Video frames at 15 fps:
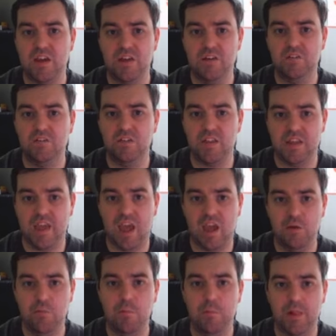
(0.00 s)
used to the
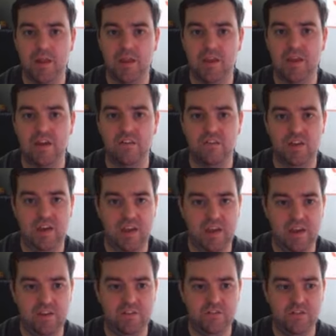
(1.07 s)
game and playing it as it
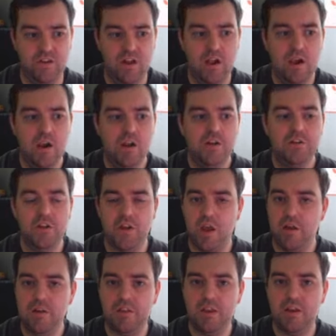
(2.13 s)
is. The
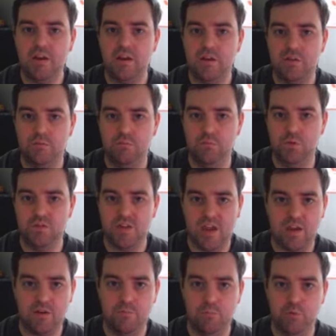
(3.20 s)
only thing I would
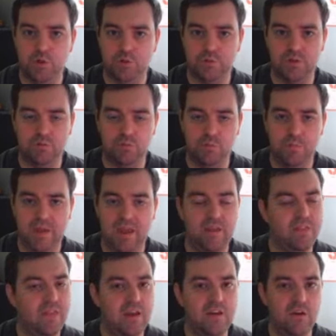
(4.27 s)
take umbrage with would be
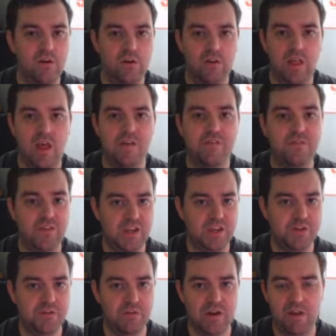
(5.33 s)
if they call it a
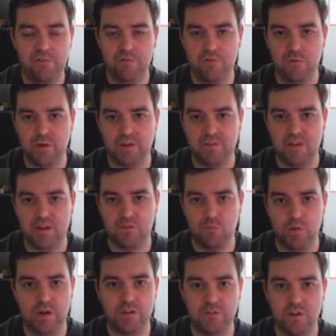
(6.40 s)
feature in FM26
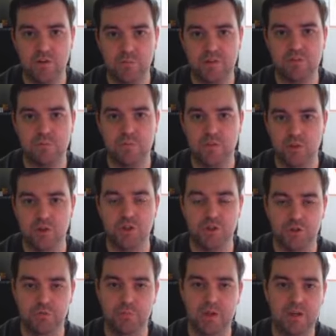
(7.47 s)
when it's going to be something that
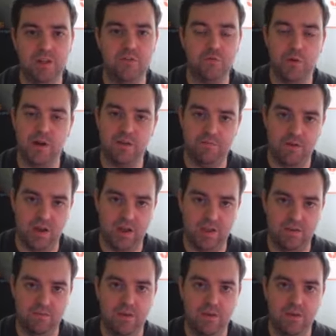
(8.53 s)
should have been in 25.